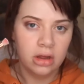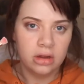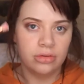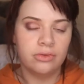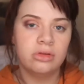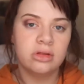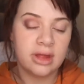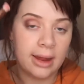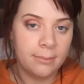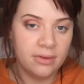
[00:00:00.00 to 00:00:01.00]
sort of
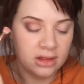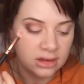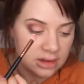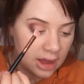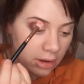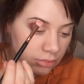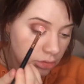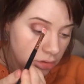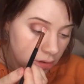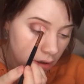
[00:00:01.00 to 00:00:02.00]
stamp this down
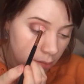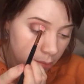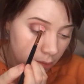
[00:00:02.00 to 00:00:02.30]
just to kind of